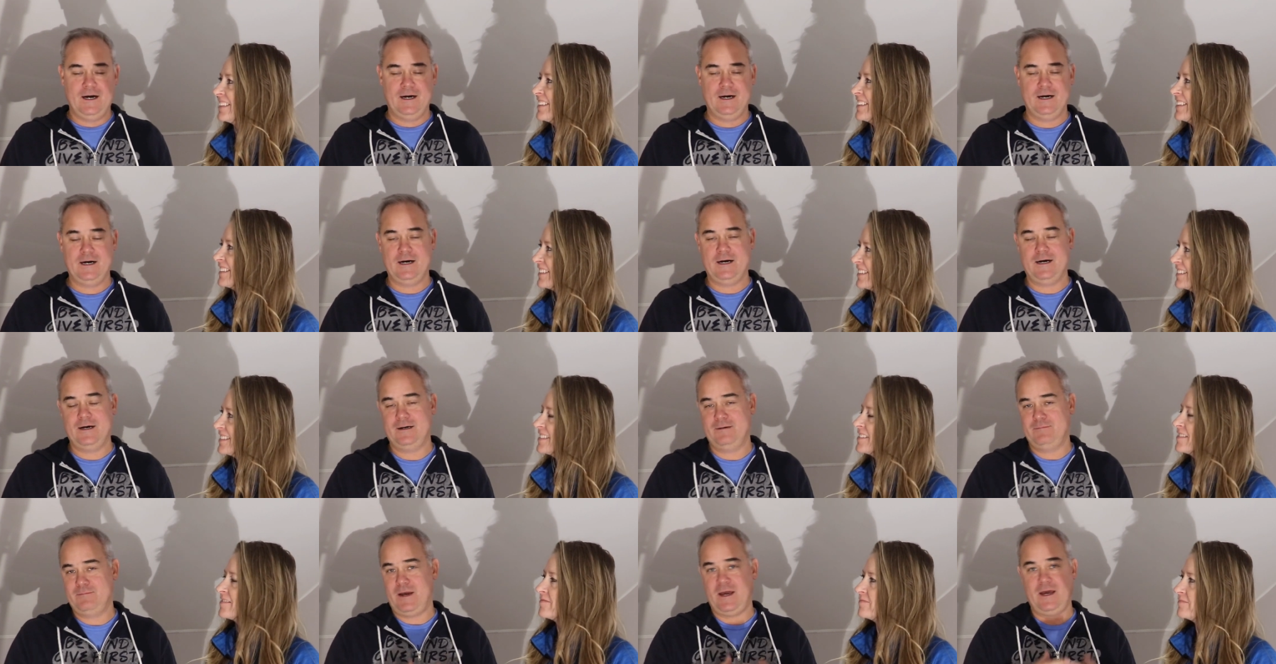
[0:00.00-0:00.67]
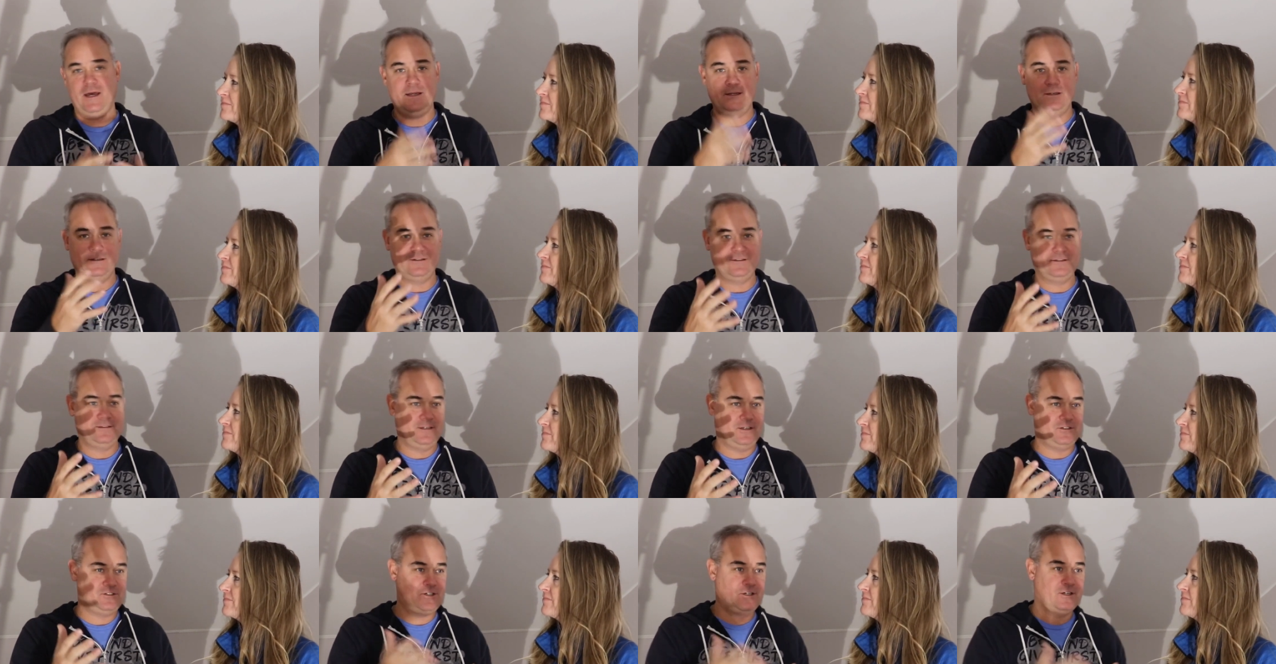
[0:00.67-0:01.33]
Speaker 1: Um,
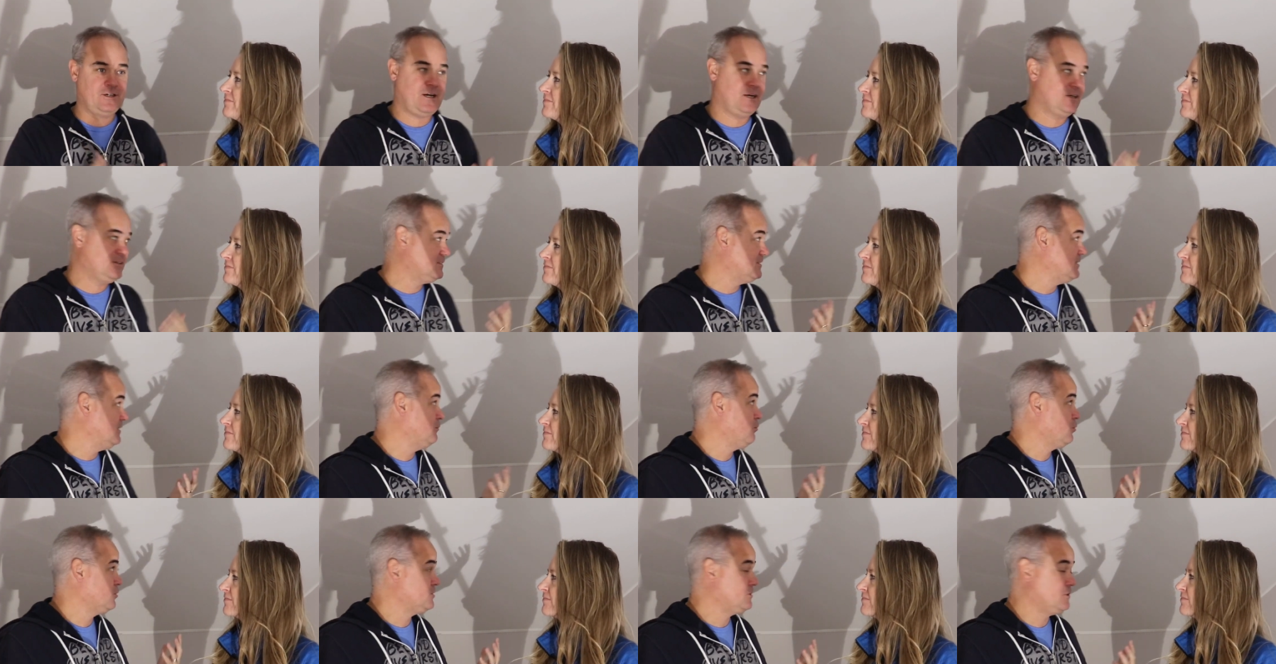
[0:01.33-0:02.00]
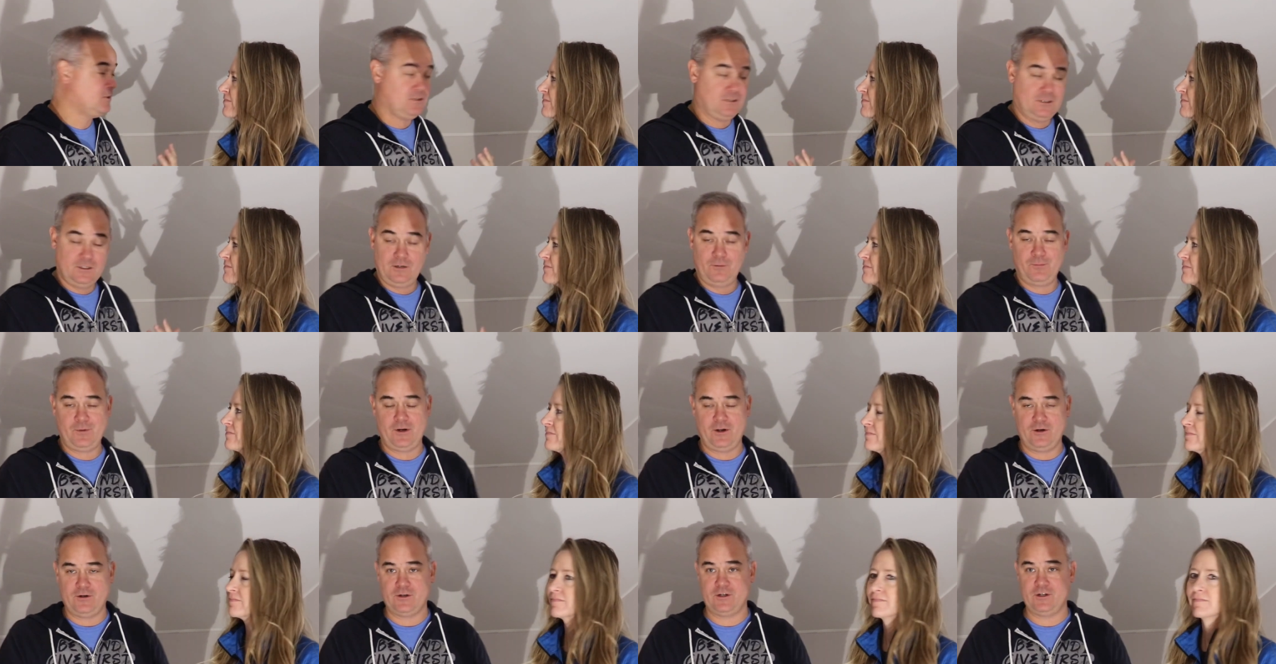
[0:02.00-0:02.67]
and as you can kind of see, we're still a little
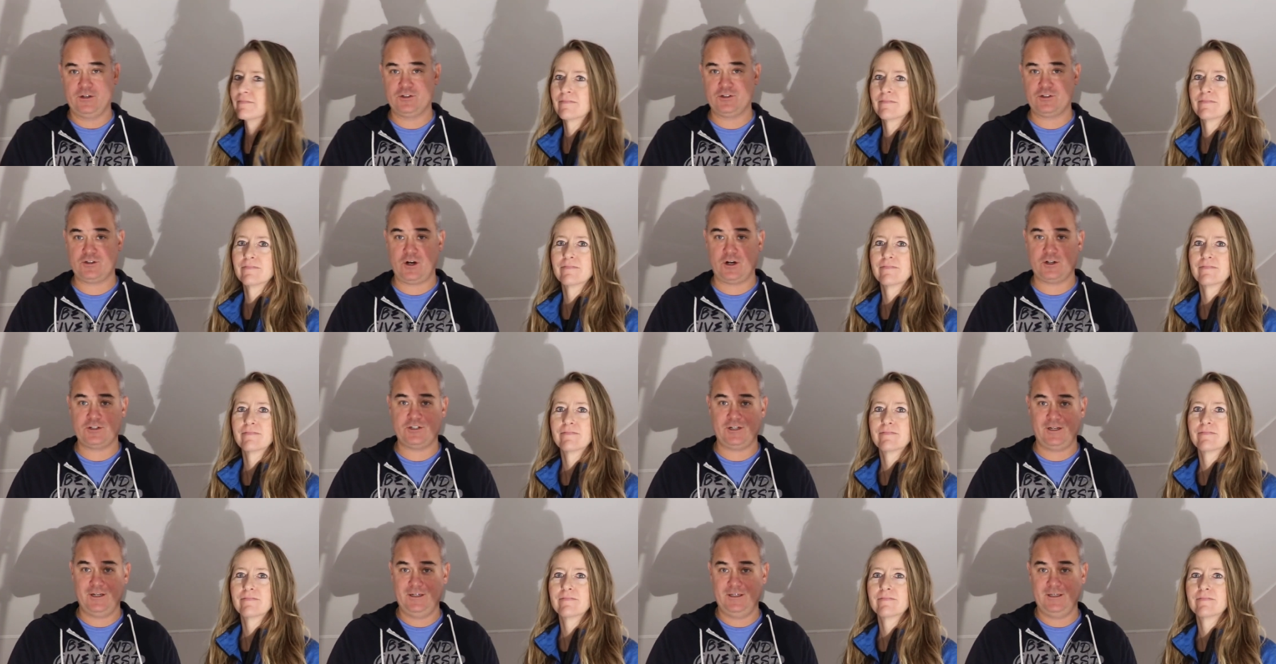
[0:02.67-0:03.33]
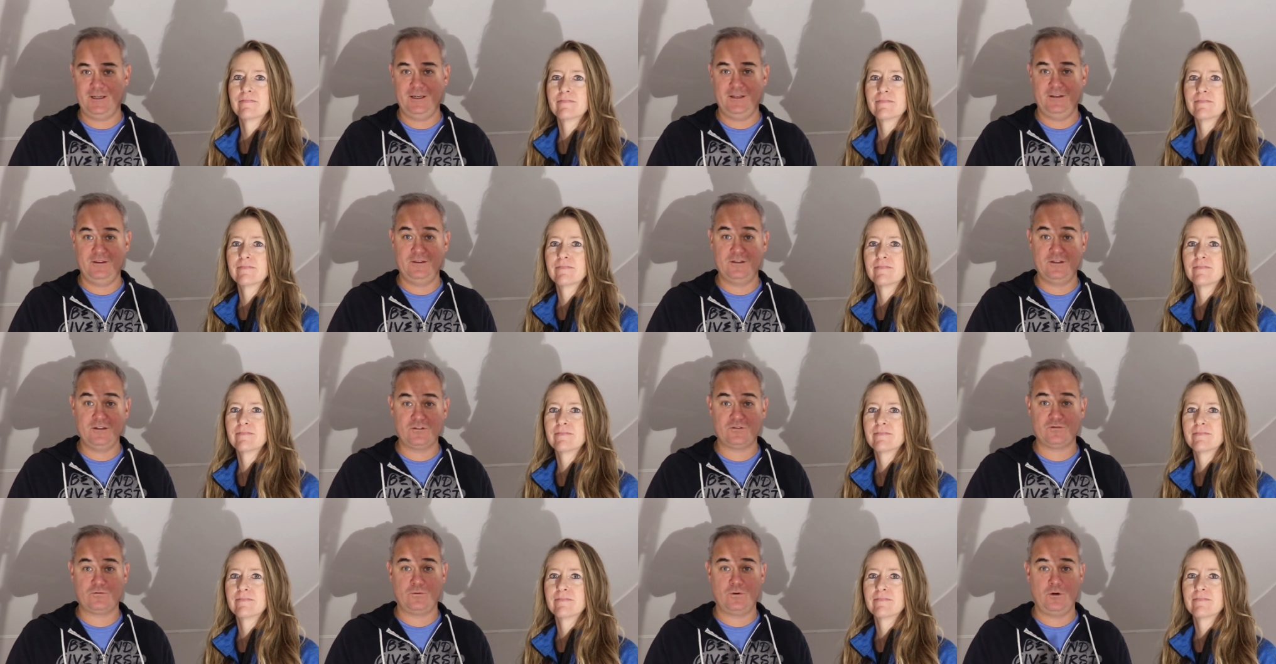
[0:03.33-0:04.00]
bit under construction in
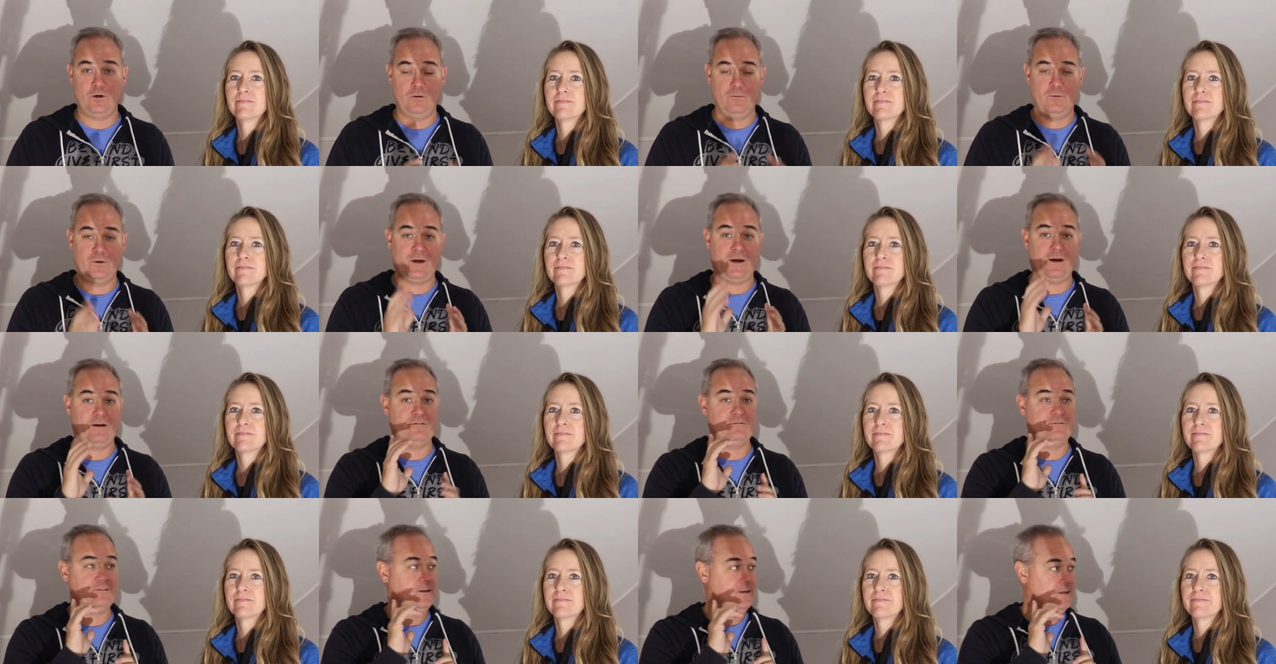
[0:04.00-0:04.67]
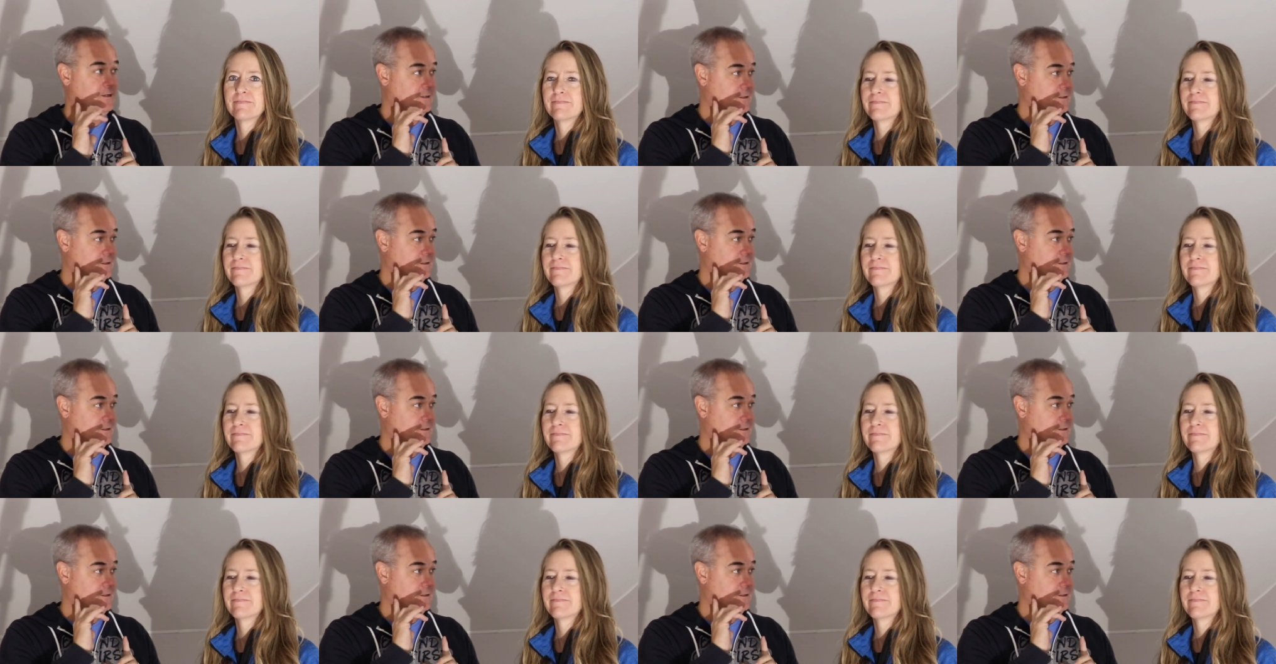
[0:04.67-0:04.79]
this room. We have,